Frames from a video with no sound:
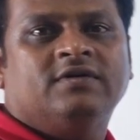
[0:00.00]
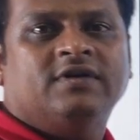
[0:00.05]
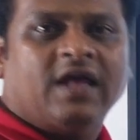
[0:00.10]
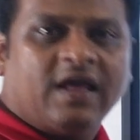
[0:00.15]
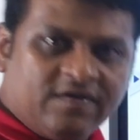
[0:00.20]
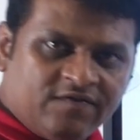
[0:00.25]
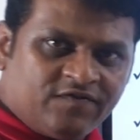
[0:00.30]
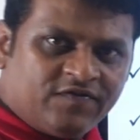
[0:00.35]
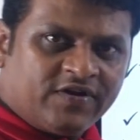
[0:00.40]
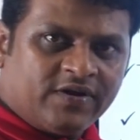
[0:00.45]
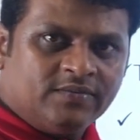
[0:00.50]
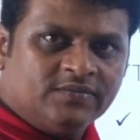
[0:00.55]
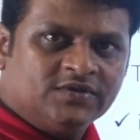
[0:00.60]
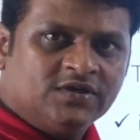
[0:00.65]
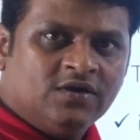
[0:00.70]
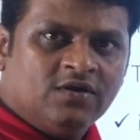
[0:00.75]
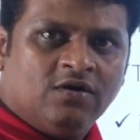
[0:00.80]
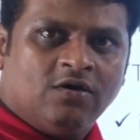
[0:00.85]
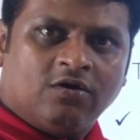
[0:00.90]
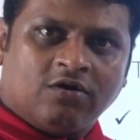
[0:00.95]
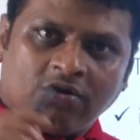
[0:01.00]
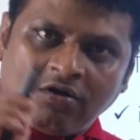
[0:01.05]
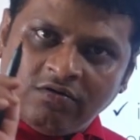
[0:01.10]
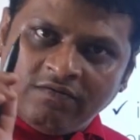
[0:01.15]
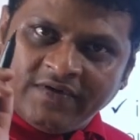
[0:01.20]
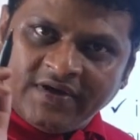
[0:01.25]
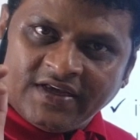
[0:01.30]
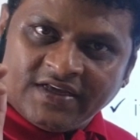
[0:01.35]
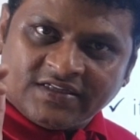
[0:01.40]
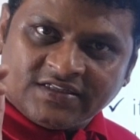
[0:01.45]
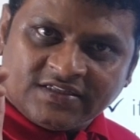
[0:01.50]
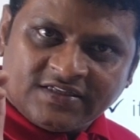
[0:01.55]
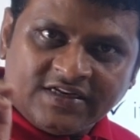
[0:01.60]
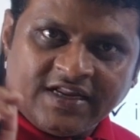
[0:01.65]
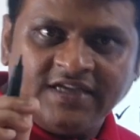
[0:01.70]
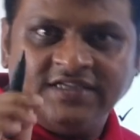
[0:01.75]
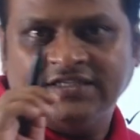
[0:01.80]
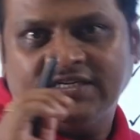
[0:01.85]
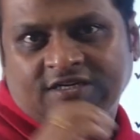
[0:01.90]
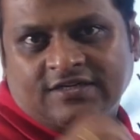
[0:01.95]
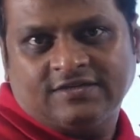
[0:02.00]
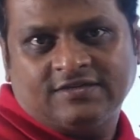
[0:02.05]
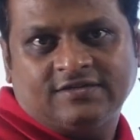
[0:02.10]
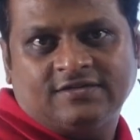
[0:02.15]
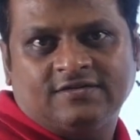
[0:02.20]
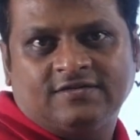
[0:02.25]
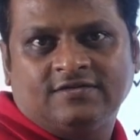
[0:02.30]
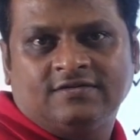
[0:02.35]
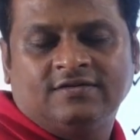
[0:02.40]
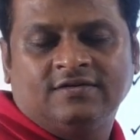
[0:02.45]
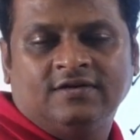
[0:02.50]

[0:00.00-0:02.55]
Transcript: time frames are always dangerous.